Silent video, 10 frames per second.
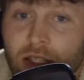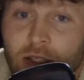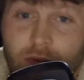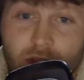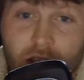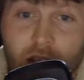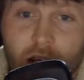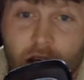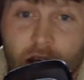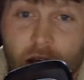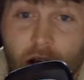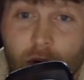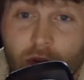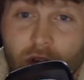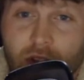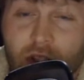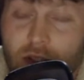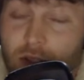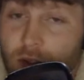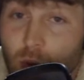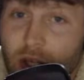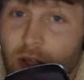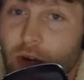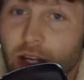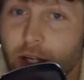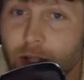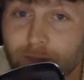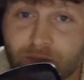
Then got to move on to this little tweet right here